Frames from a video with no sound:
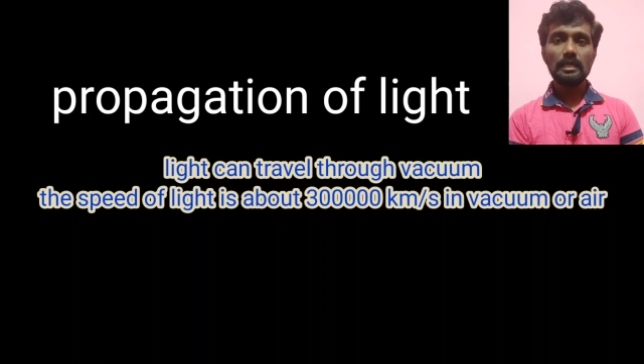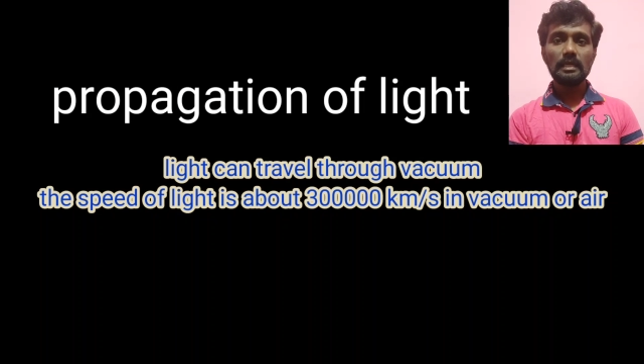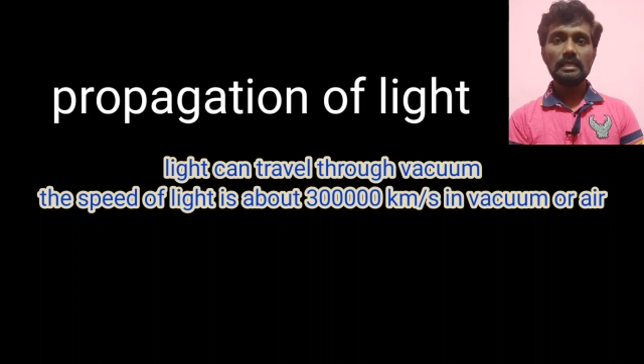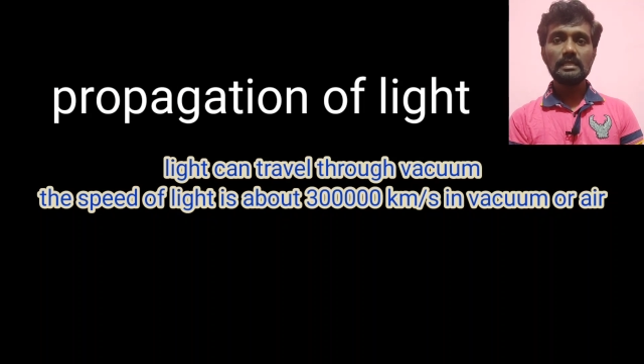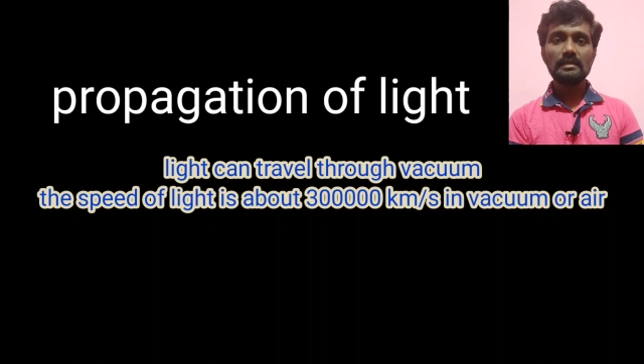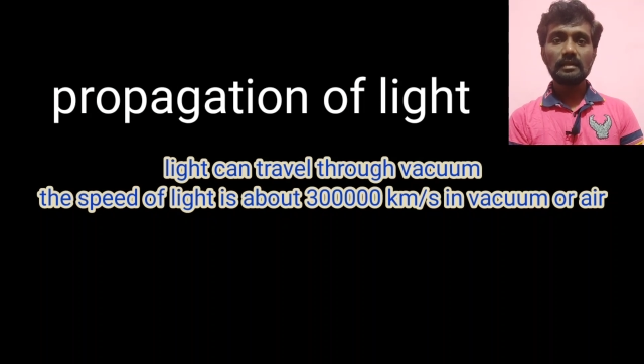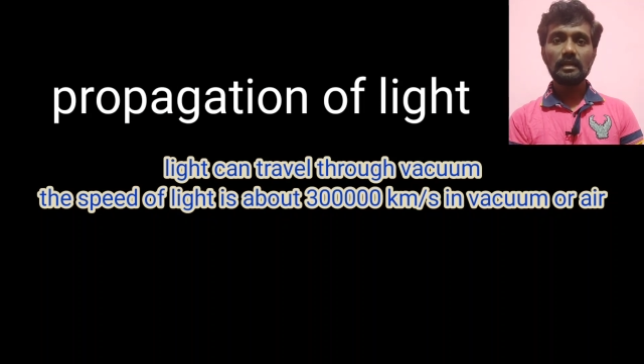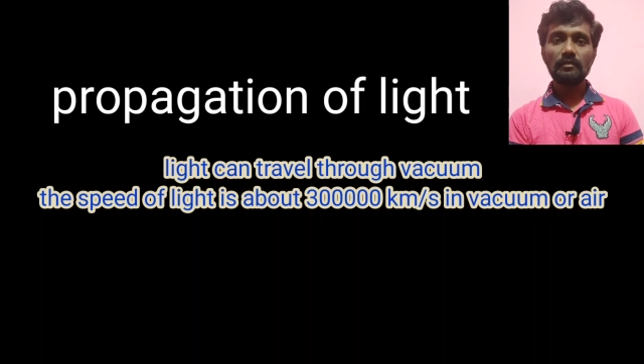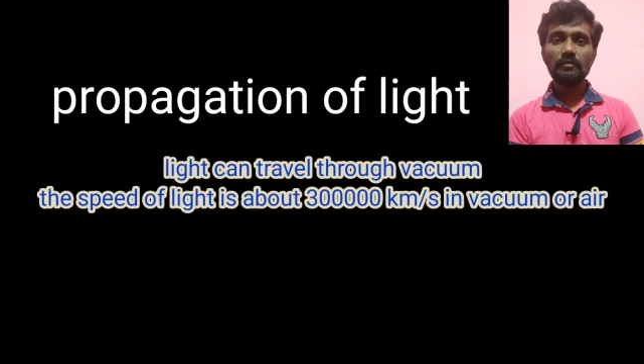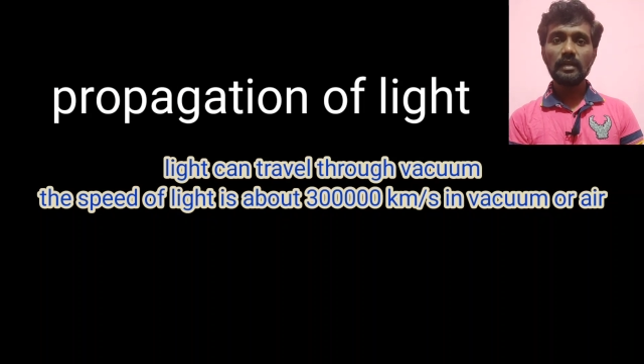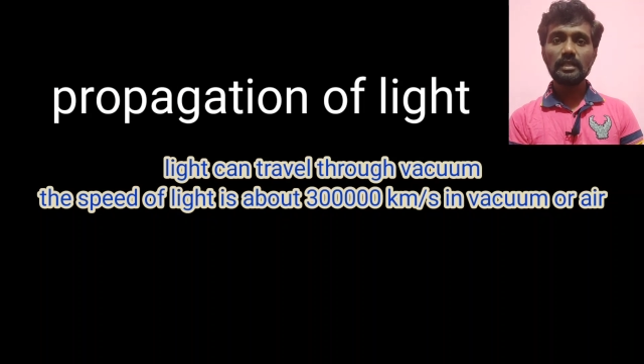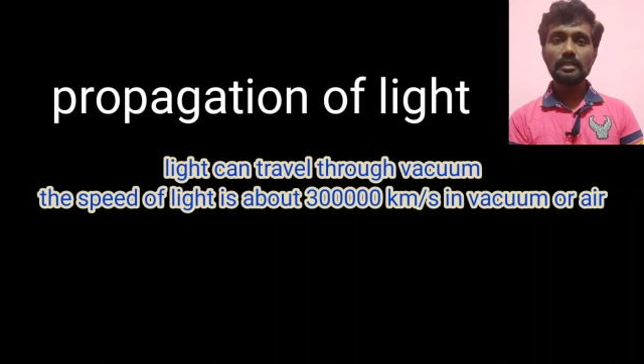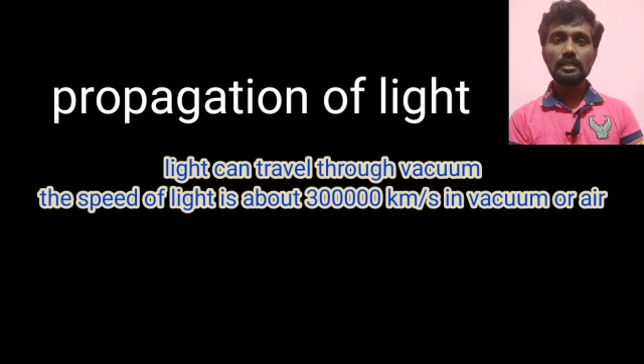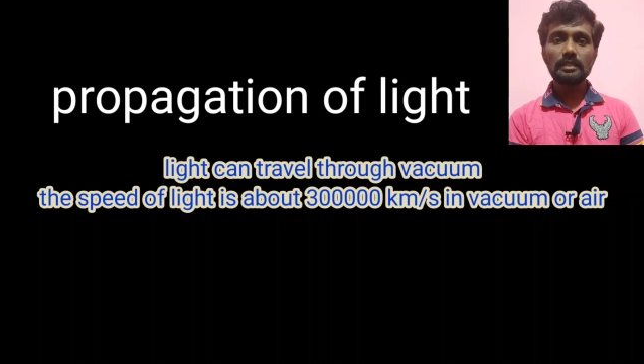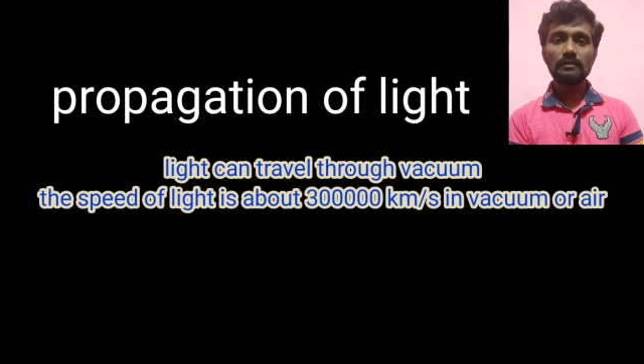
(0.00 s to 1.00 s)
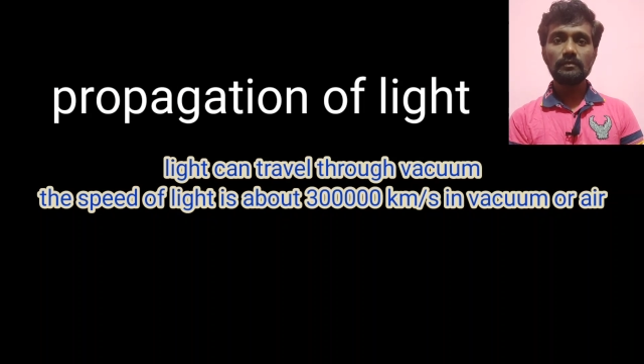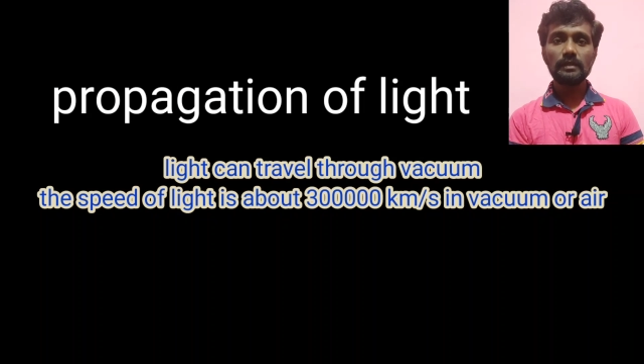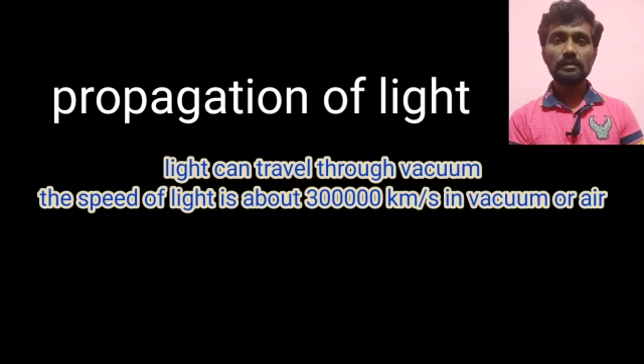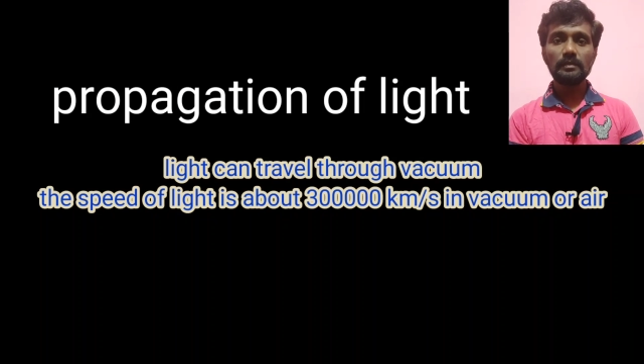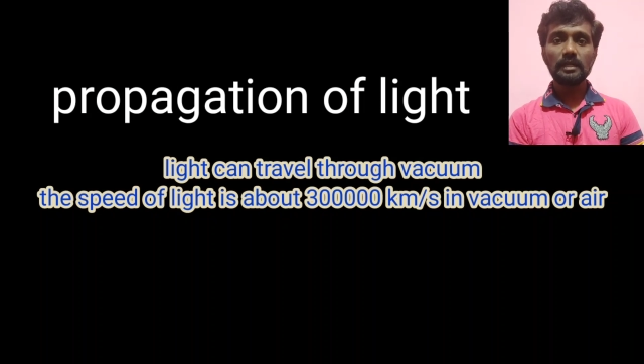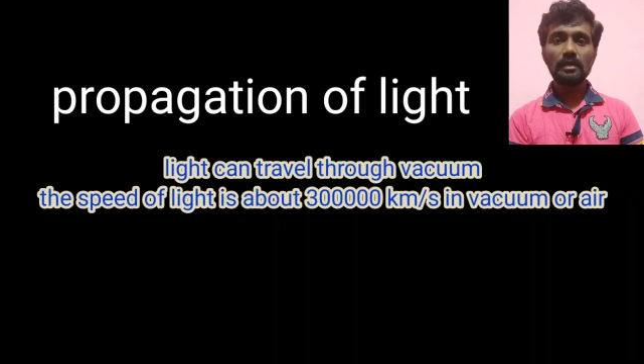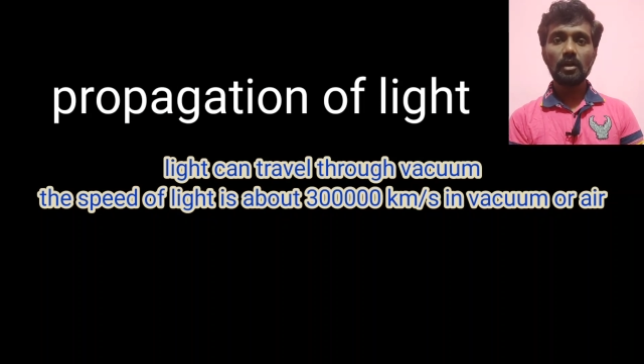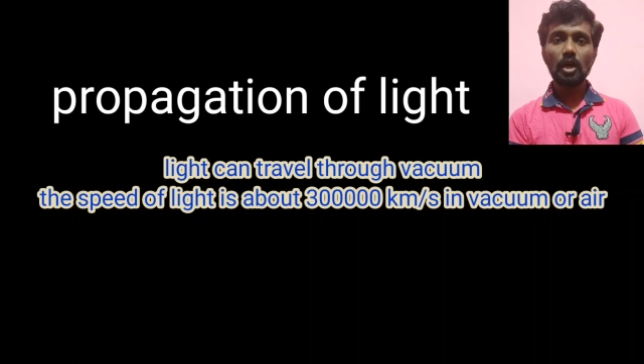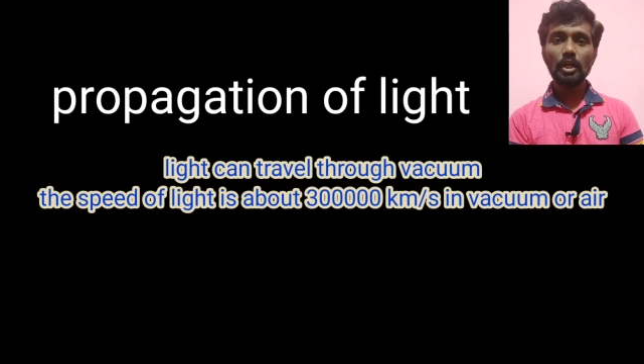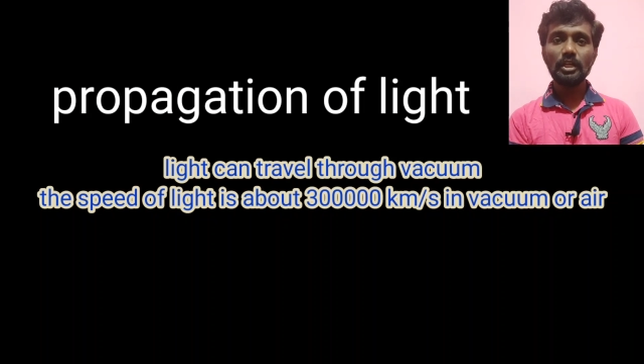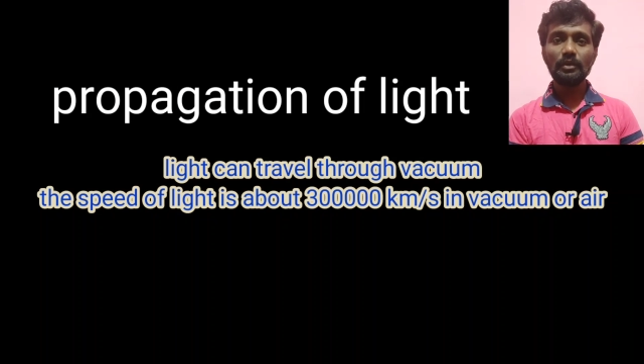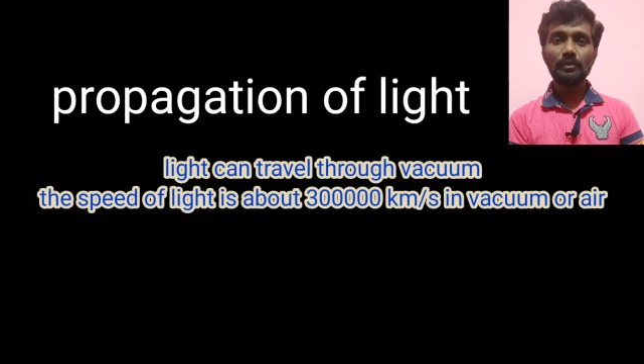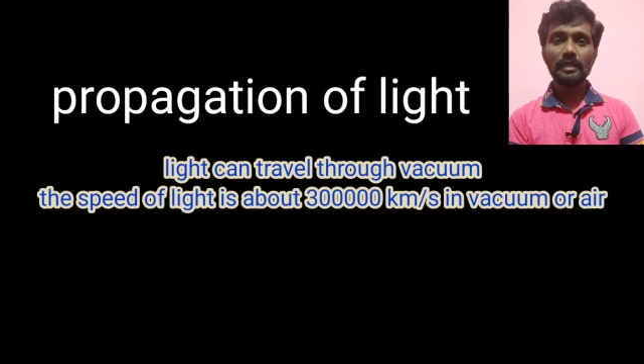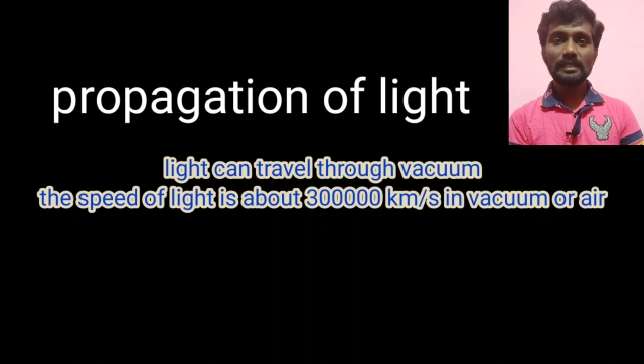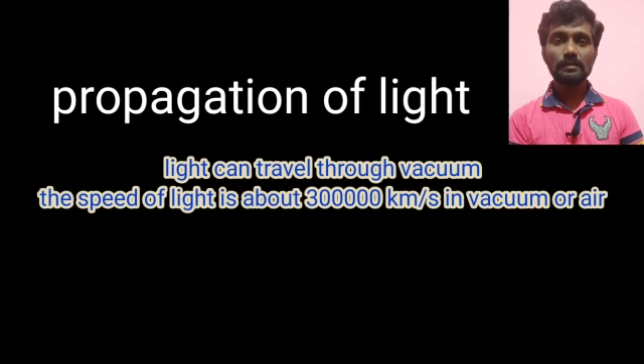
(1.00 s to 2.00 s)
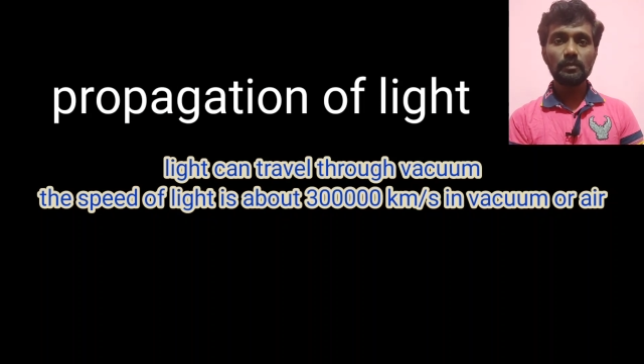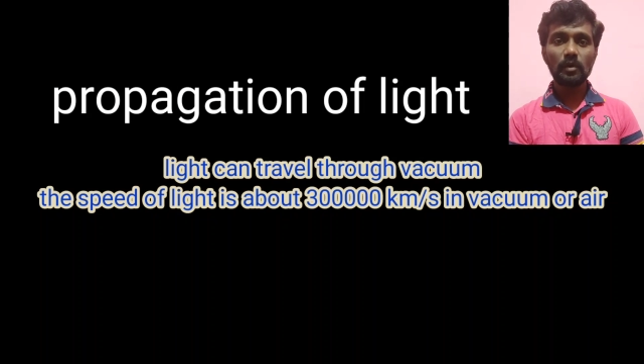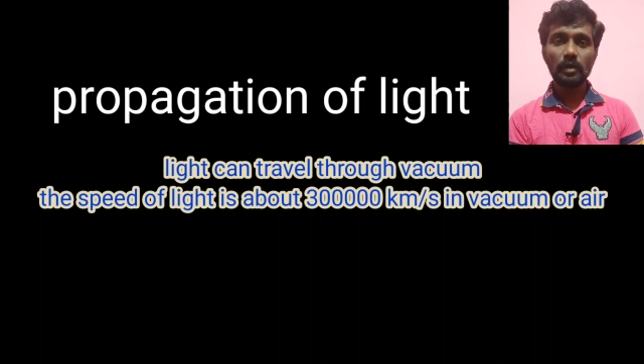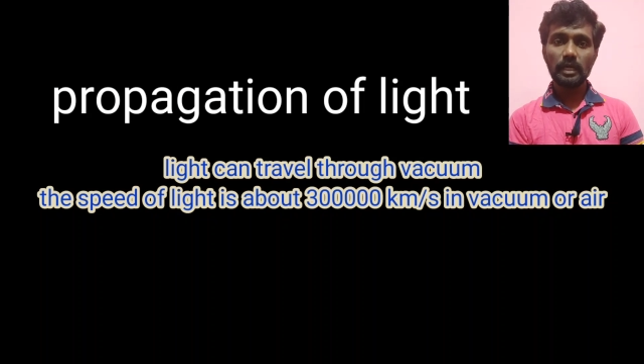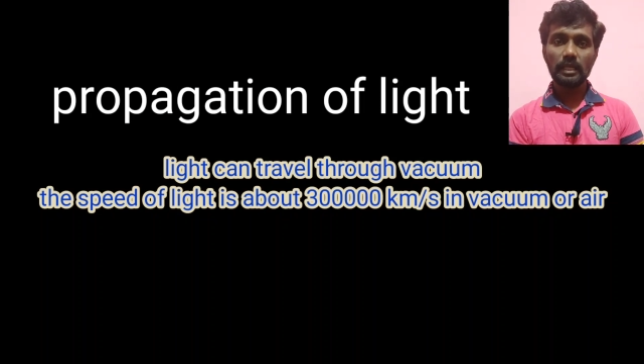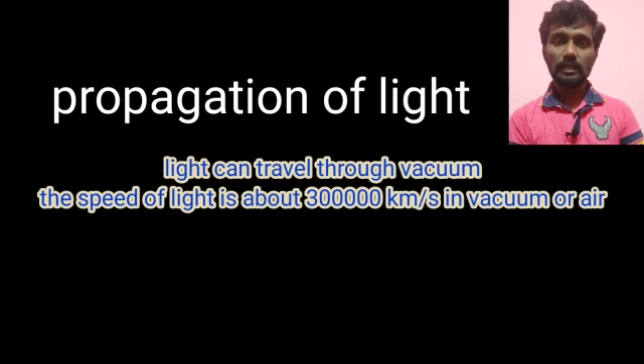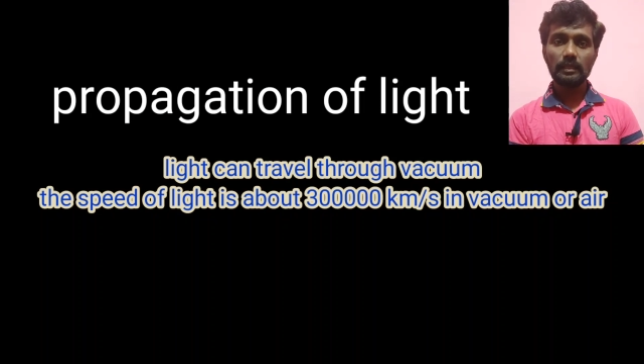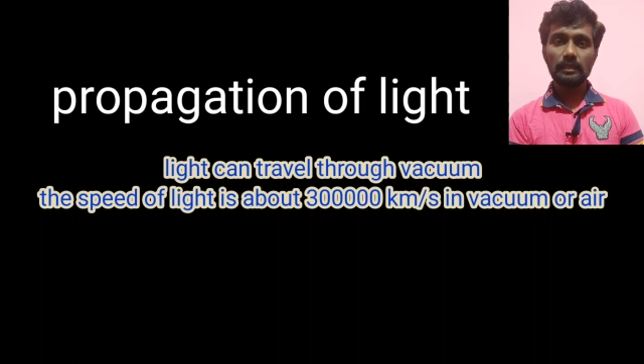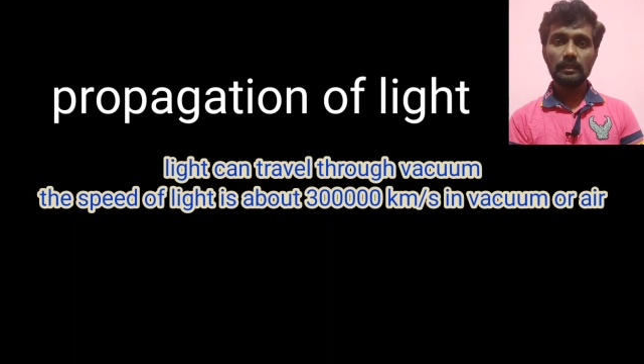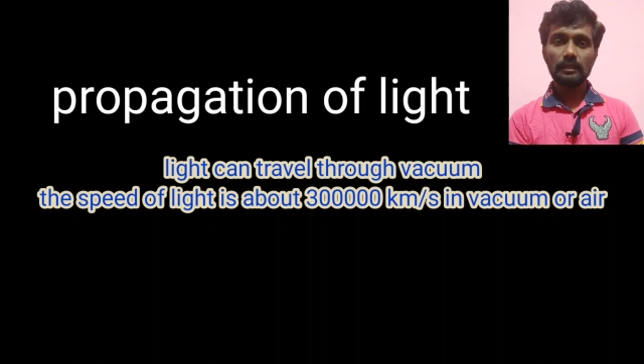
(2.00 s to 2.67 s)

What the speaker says: is reflected from a non-luminous body.